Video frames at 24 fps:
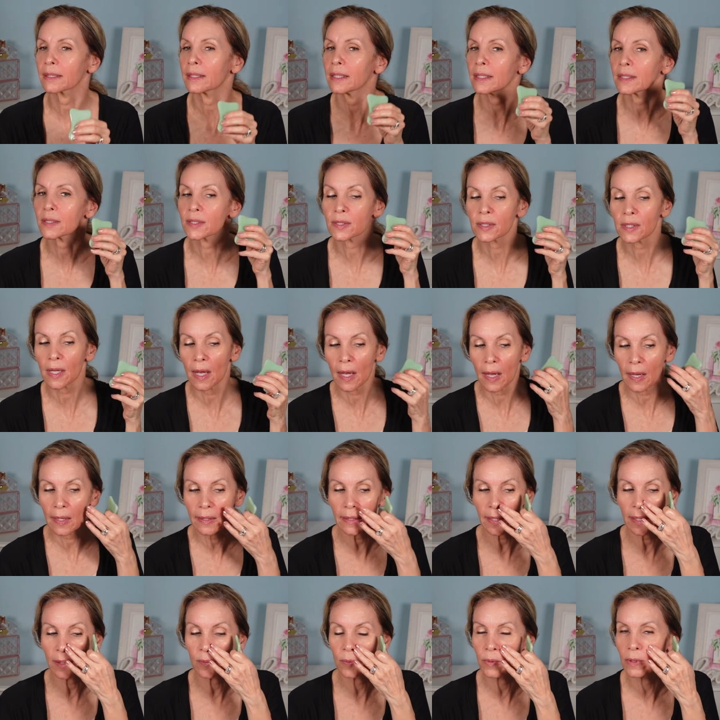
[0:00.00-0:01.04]
this
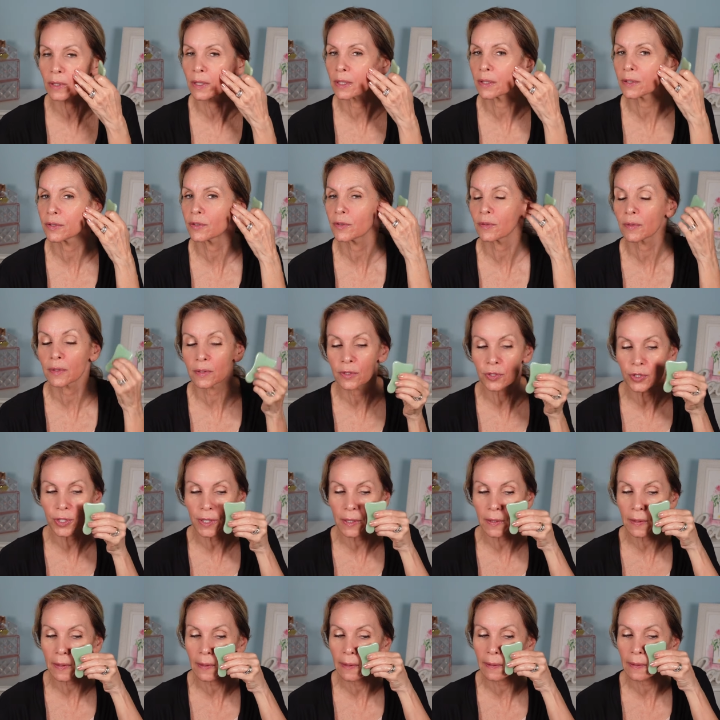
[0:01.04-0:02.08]
side and we're gonna do the
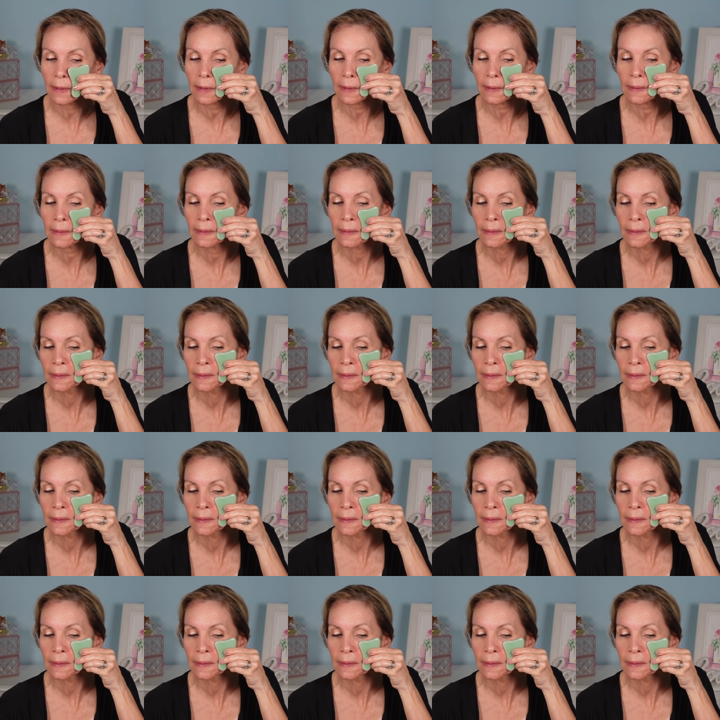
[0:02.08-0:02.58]
cheek area.